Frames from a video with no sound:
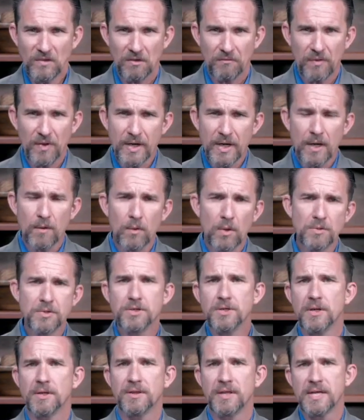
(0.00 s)
Friend, I want
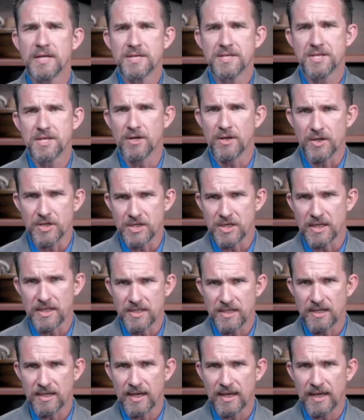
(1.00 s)
you to think seriously
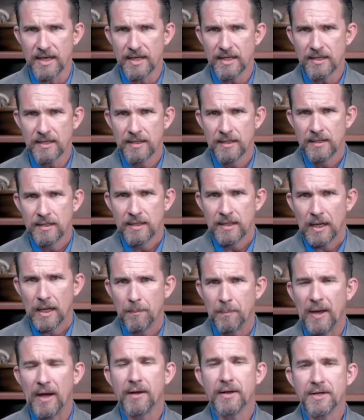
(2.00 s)
today
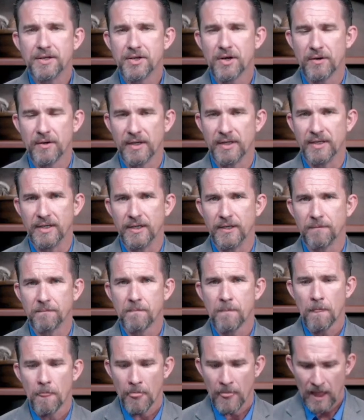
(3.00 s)
about eternity.
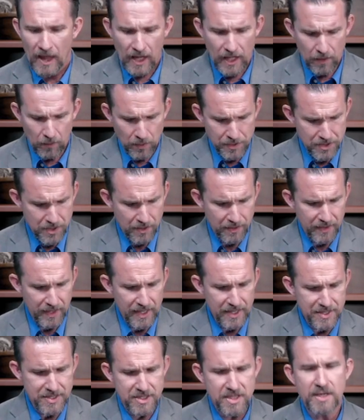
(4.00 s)
And I want you to
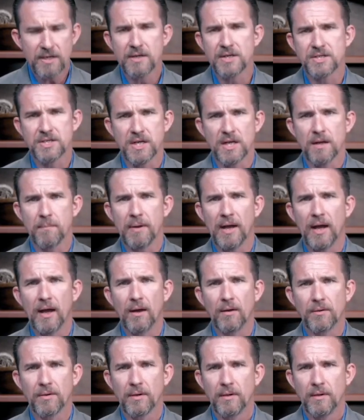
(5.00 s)
think seriously
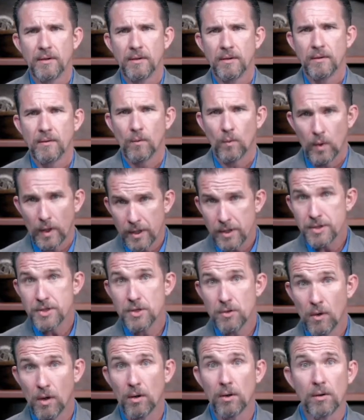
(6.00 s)
about where
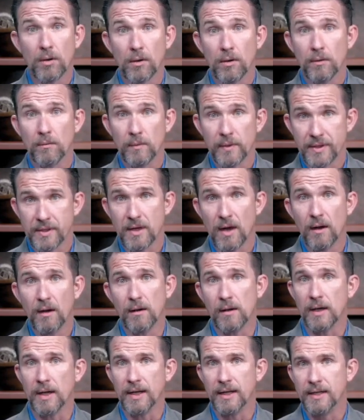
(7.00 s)
you are with
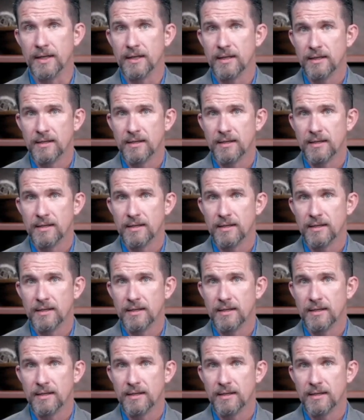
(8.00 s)
God